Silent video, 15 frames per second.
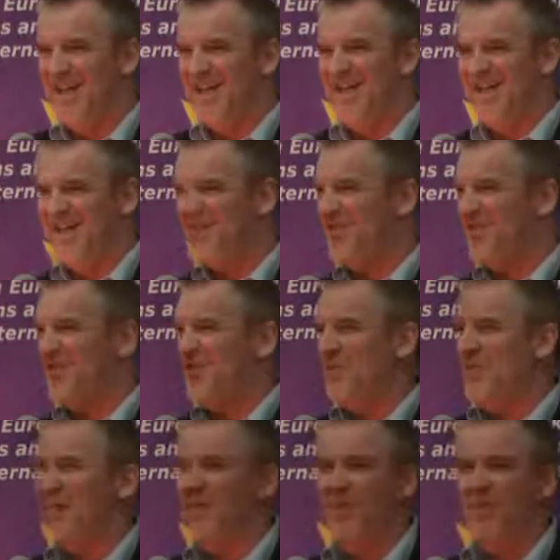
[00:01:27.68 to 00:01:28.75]
this isn't just
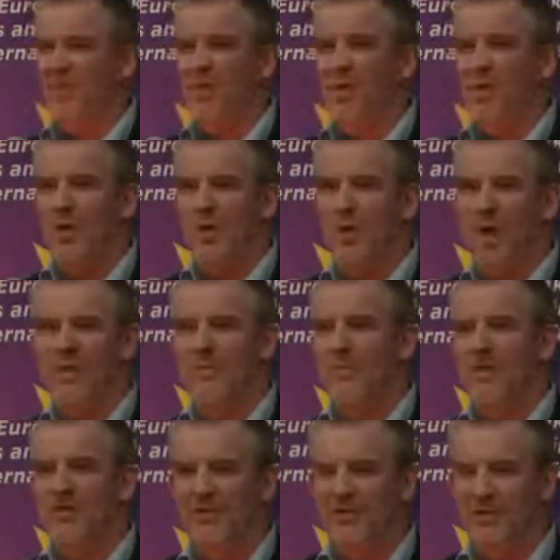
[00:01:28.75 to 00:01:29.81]
about some word like
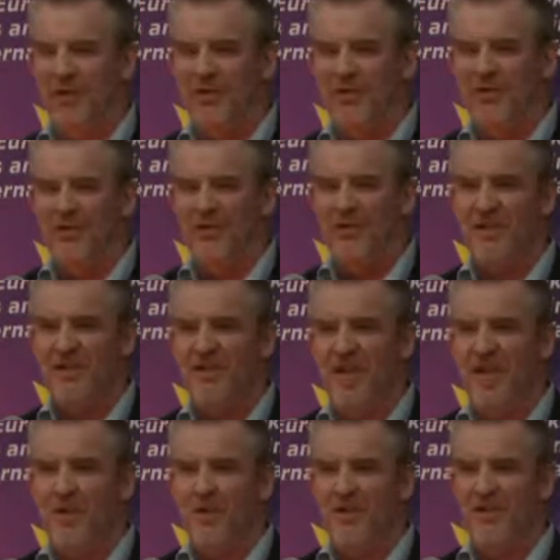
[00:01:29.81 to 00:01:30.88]
motivation, as if
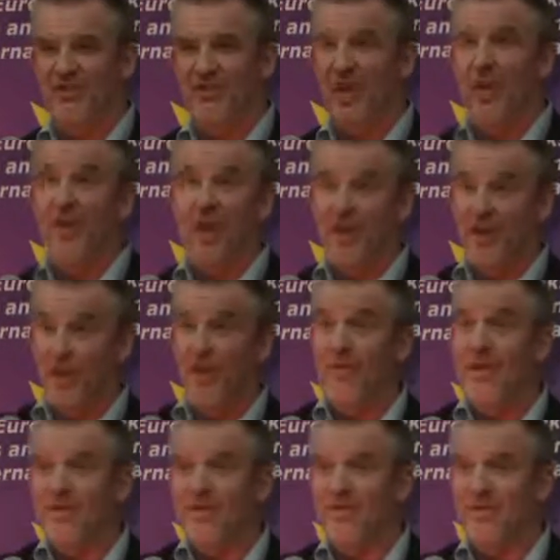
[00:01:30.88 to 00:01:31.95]
that were just, oh, I know what
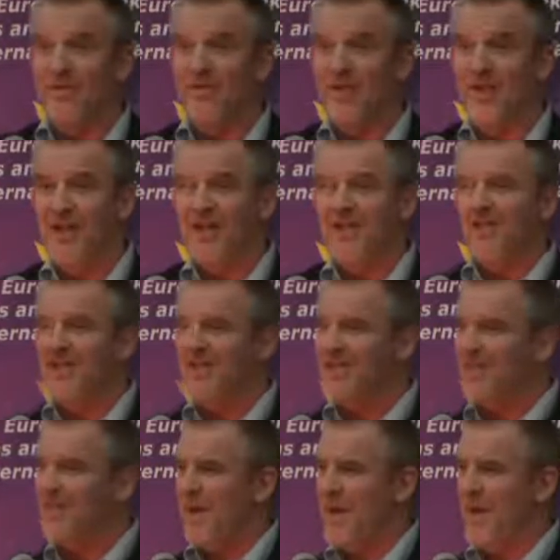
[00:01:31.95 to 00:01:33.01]
that is. This
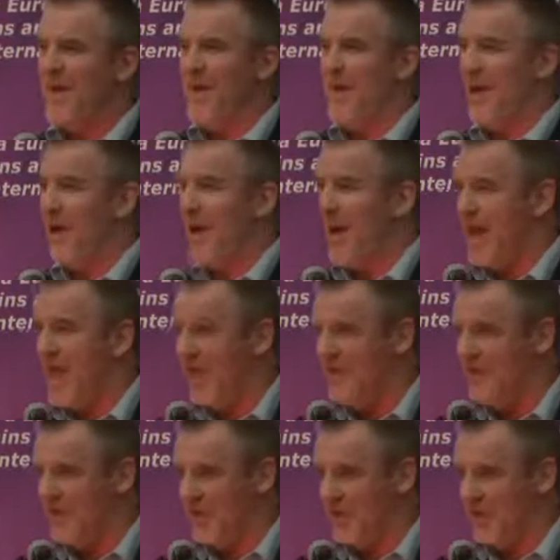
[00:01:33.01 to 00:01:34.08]
is about our
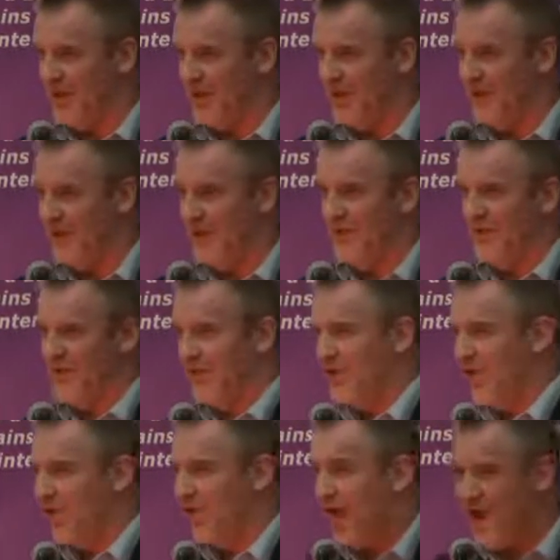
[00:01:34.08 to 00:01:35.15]
energy, the
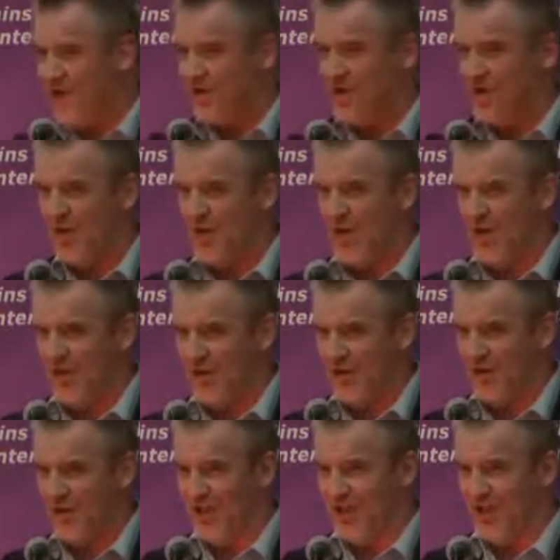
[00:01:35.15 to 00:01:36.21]
direction of our
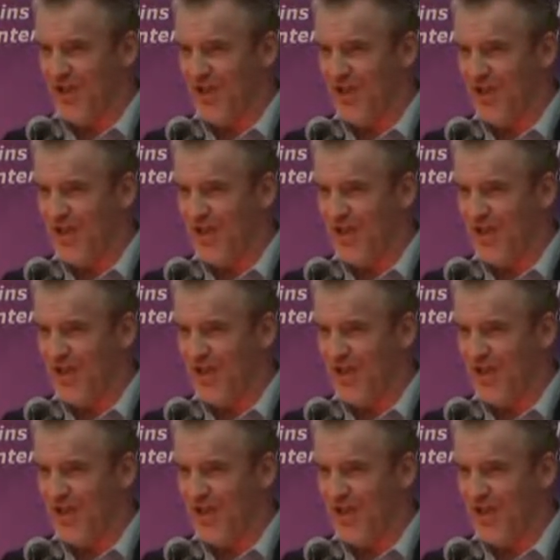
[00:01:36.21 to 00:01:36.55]
energy,